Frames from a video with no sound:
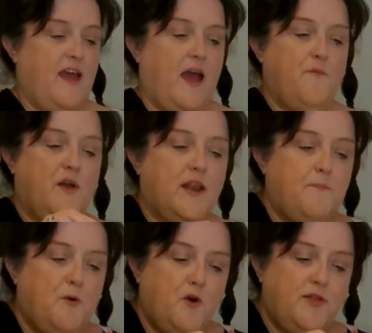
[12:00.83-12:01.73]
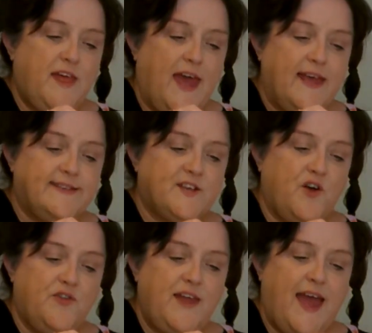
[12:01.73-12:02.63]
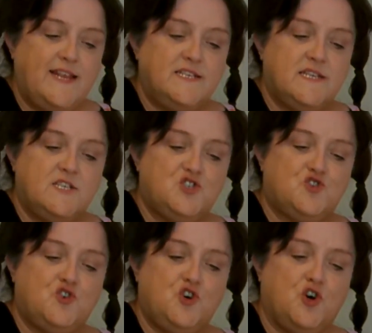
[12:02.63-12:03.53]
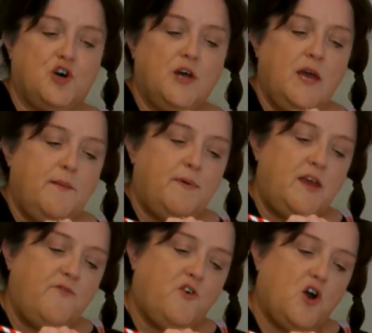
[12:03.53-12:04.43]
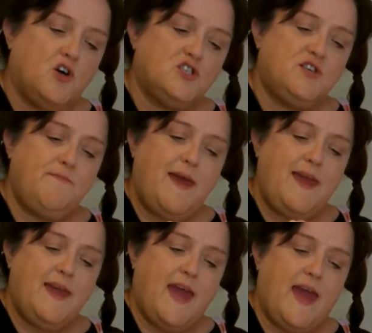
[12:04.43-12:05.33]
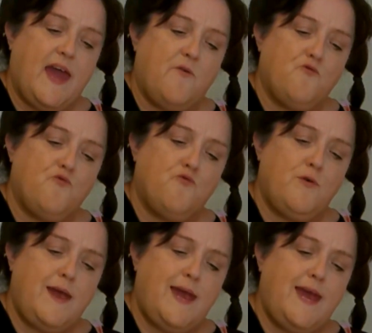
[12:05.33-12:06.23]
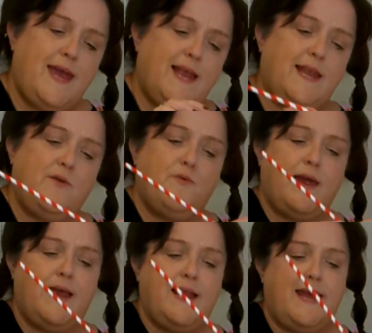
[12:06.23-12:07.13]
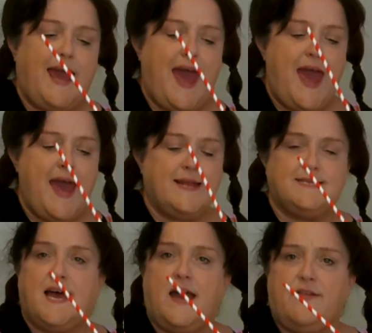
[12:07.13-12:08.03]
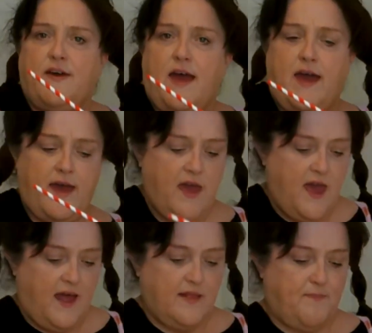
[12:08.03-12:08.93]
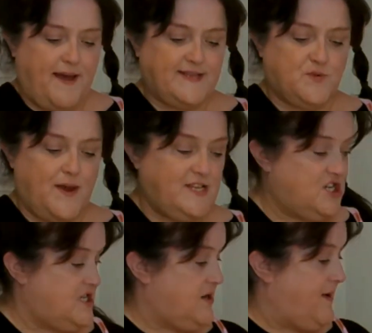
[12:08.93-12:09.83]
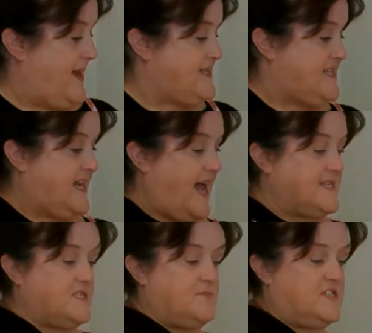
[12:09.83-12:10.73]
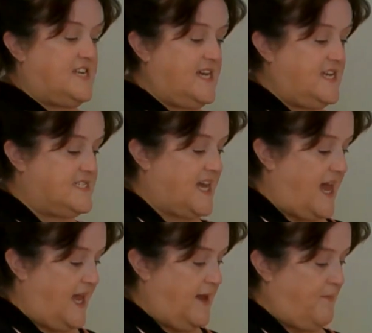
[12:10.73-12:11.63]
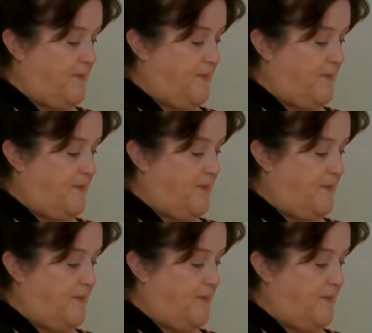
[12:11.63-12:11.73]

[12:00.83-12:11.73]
And we're going to put this on the end of the straw, but you've got to make it really, really airtight there. And the best way to do it is to get some sticky tape.